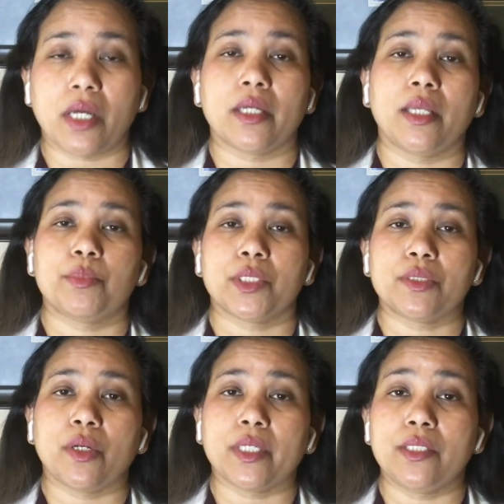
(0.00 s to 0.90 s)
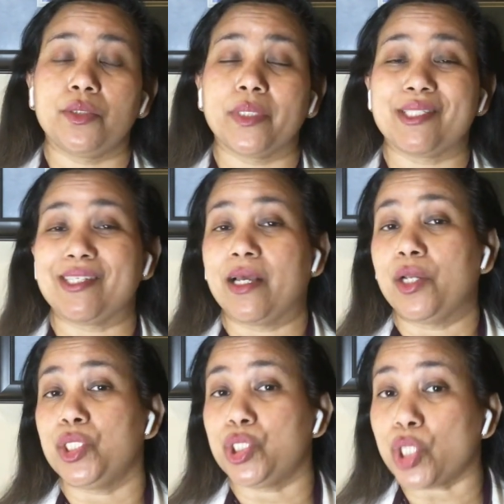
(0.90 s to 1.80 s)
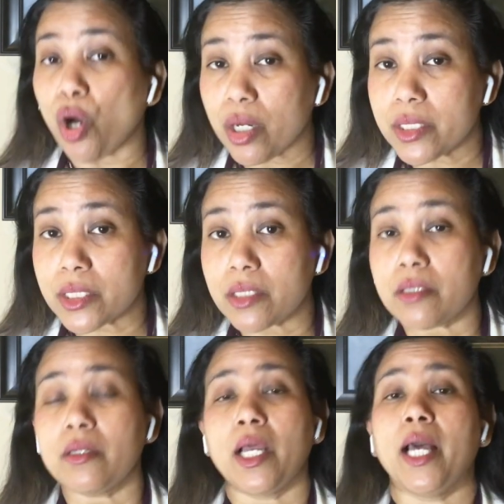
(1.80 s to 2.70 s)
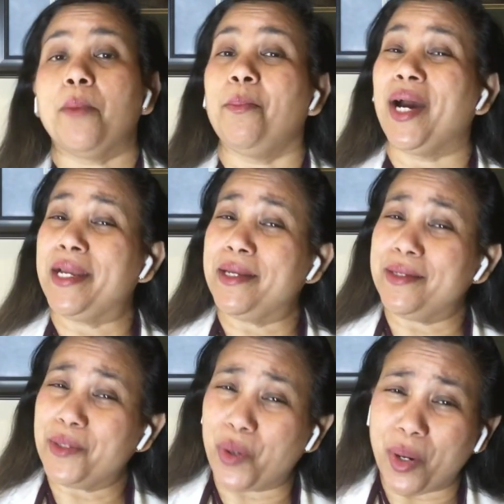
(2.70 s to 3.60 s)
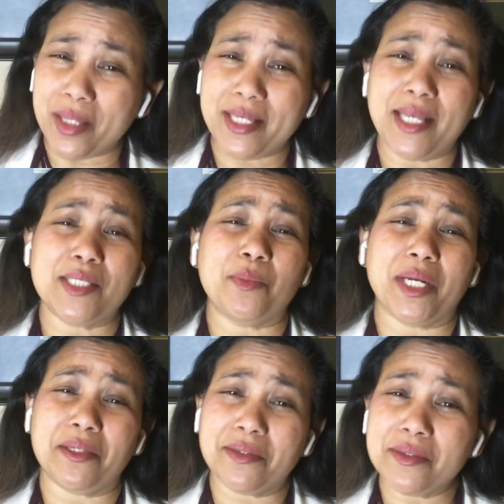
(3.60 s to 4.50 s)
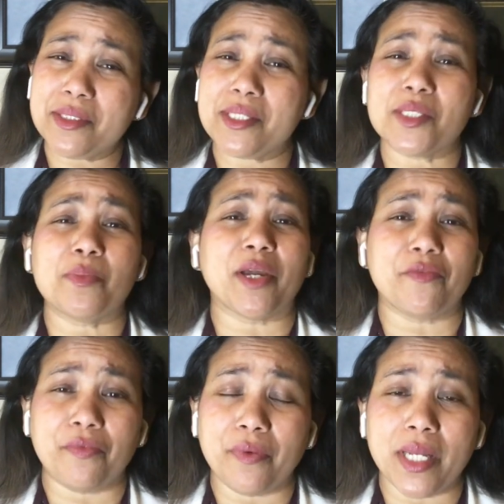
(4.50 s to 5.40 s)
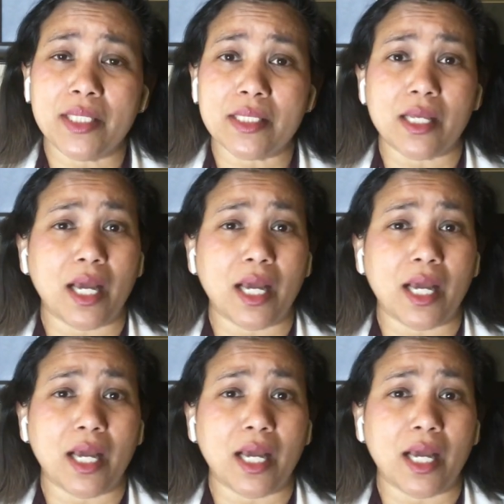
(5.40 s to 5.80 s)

I kept on talking to his doctor, my colleagues, my nurses, my friends.